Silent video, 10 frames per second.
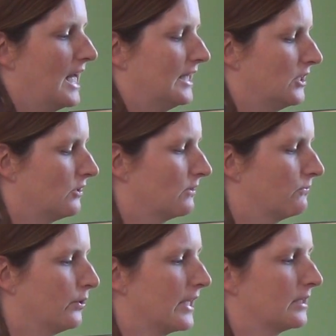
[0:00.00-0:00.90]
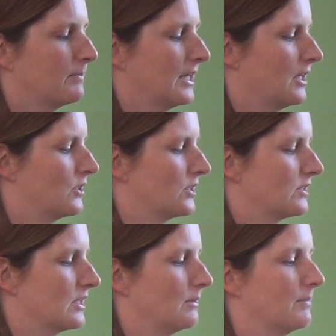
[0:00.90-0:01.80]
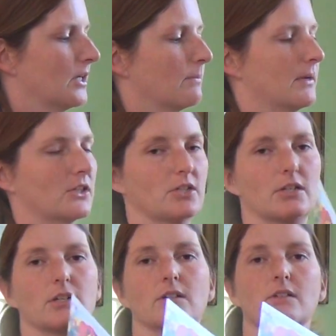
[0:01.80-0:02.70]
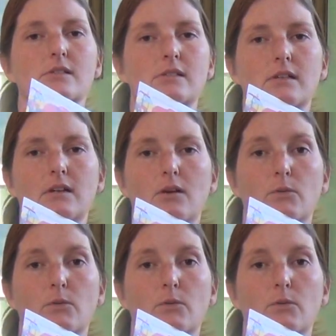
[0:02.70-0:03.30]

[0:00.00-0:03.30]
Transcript: and then you can fold out the page and see the bigger pictures